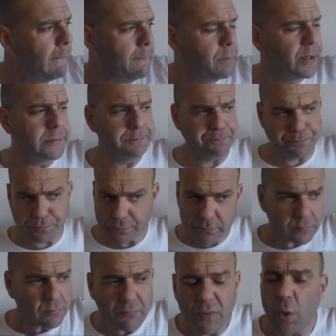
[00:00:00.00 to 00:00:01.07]
But
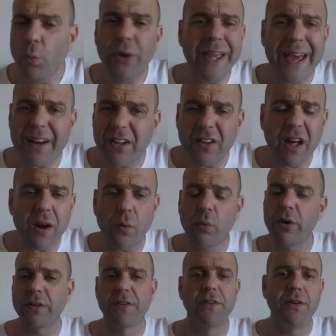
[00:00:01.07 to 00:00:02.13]
we had a lot of
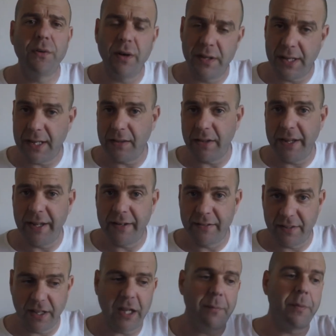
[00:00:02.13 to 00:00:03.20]
work to do on that land
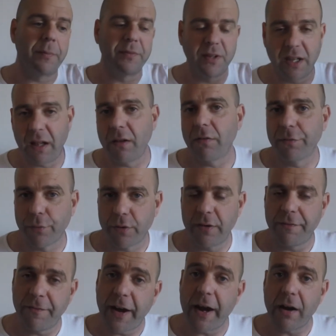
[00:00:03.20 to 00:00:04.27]
to keep up to California
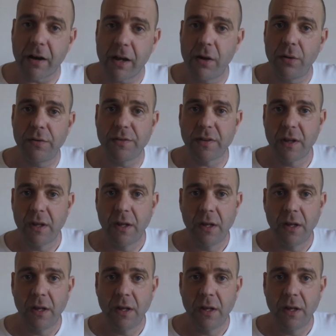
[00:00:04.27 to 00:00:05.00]
fire codes.